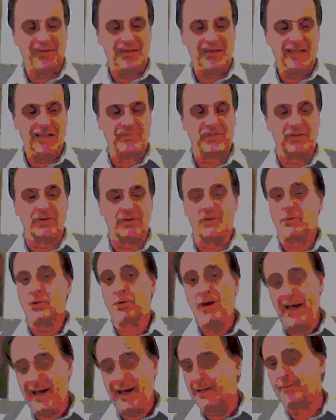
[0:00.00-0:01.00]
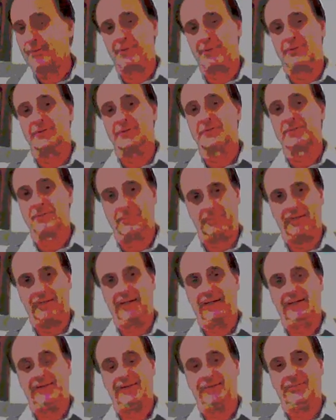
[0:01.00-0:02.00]
it's incredible to
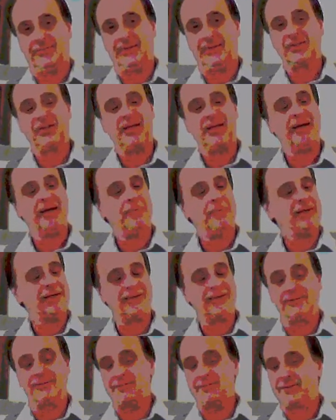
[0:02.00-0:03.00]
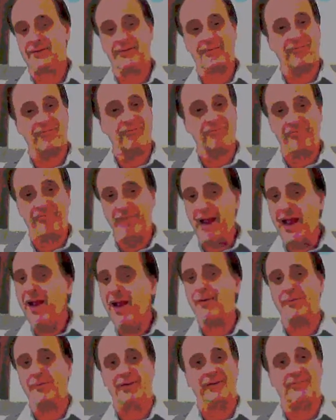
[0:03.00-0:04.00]
me. I mean,
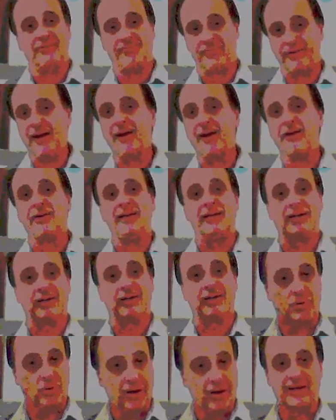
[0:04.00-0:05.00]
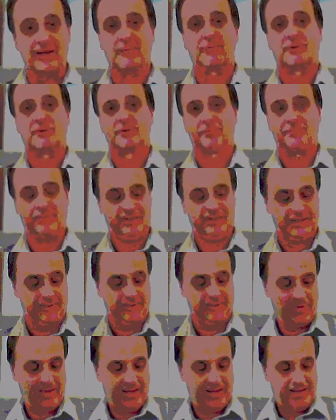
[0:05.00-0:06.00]
very, very incredible to me
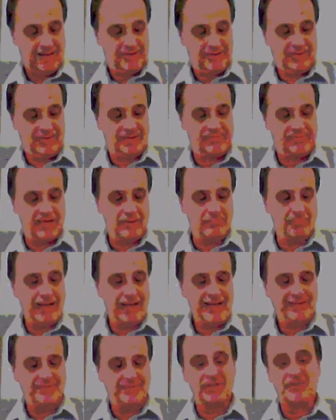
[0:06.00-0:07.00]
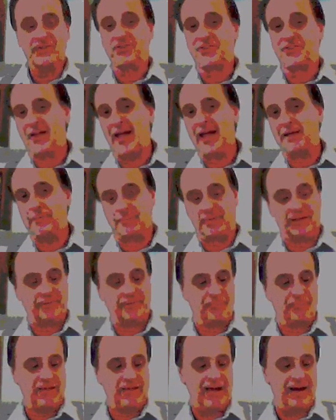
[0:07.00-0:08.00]
that they make this
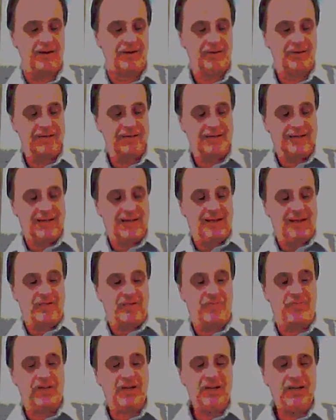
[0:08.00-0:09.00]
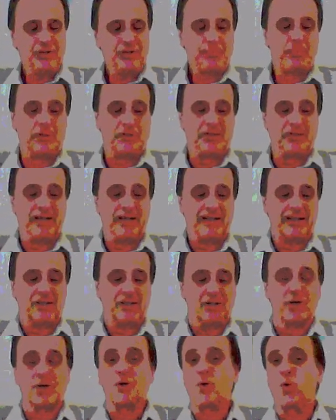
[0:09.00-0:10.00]
statement. Now, this
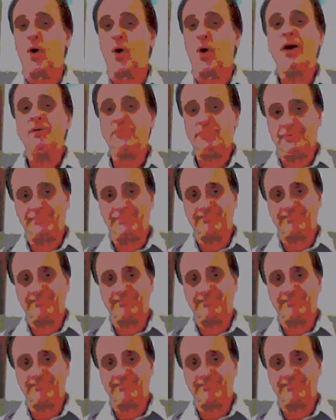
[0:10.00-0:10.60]
particular quote,